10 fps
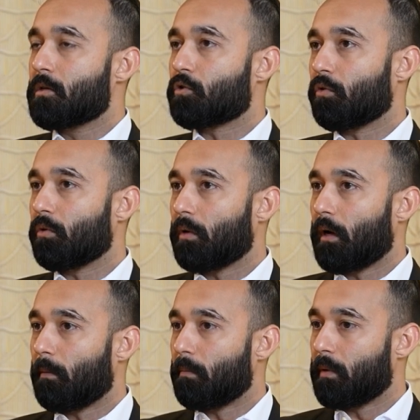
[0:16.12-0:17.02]
So
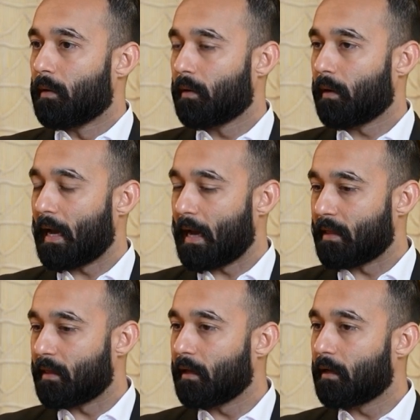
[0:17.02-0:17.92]

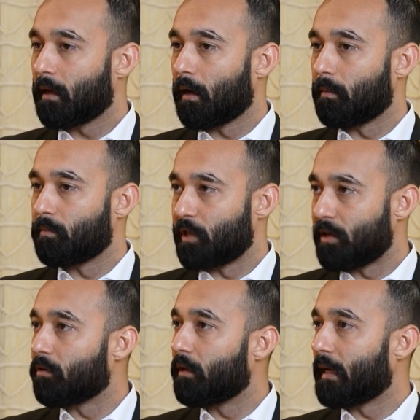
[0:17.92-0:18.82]
I think
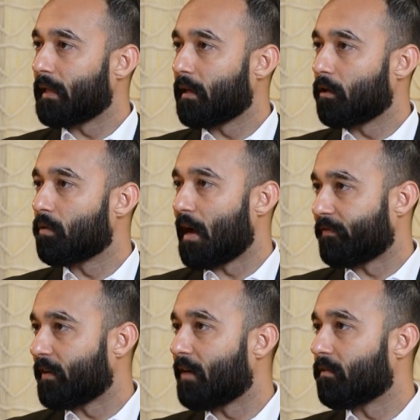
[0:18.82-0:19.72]
genuinely I think you
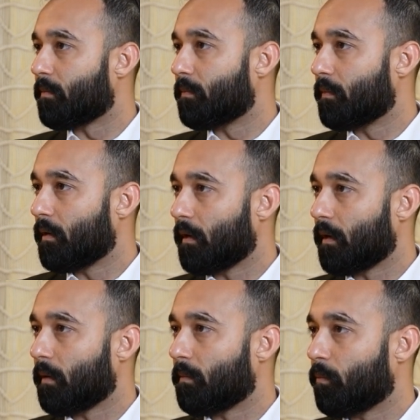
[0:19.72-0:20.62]
have to have a
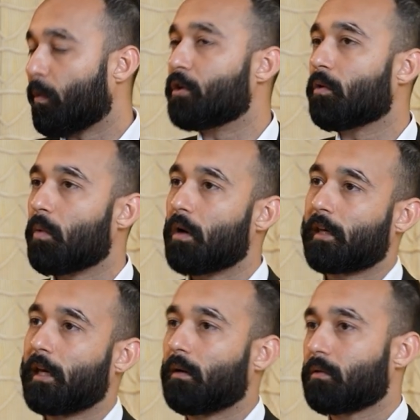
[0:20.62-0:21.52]
when you're
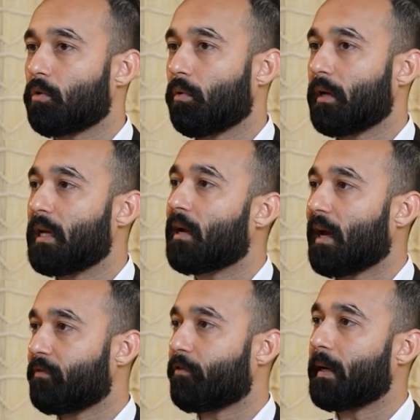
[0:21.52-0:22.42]
working so in
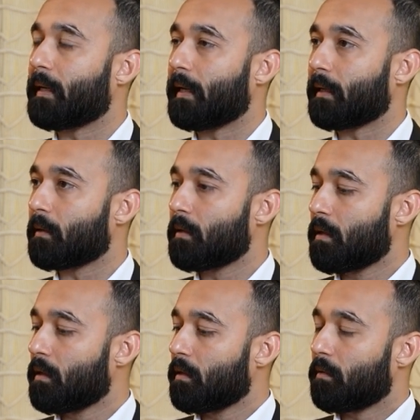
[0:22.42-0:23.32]
life, right? Like
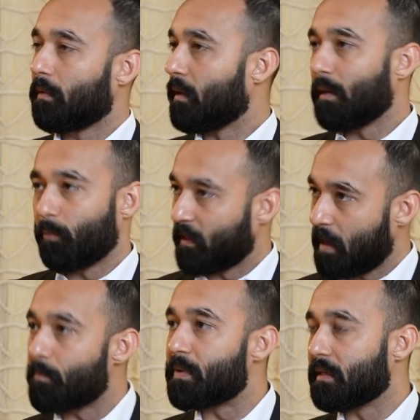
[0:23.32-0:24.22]
with
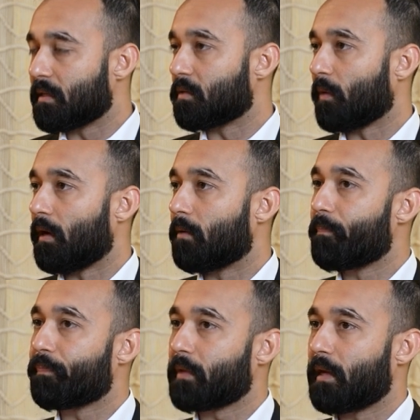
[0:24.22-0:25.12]
companies as well,
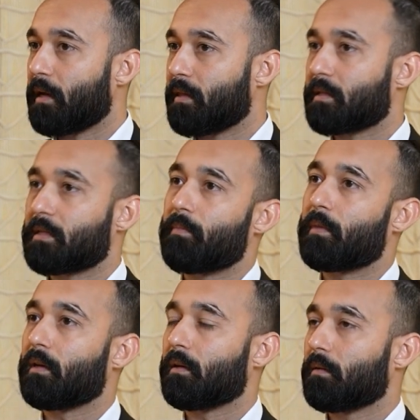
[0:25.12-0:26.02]
and this is
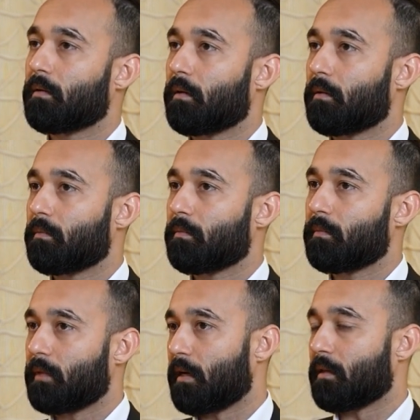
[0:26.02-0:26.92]
something
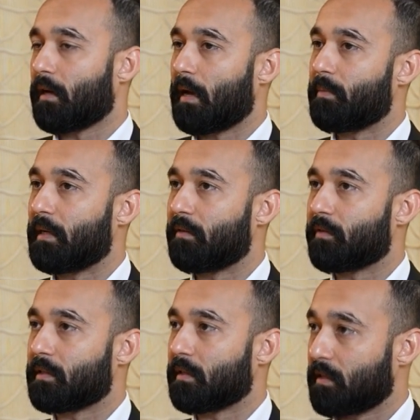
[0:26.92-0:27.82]
that I believe
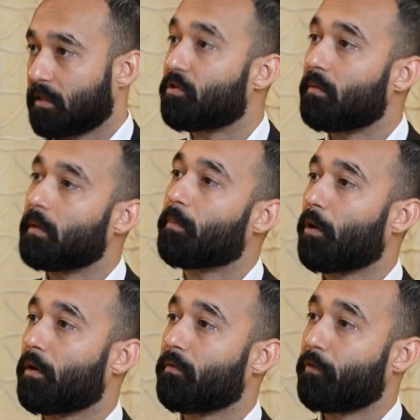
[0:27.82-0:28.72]
is extremely
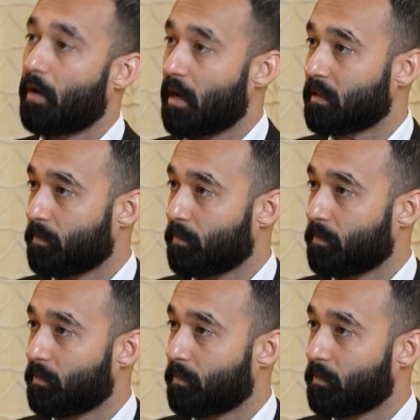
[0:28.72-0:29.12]
important for us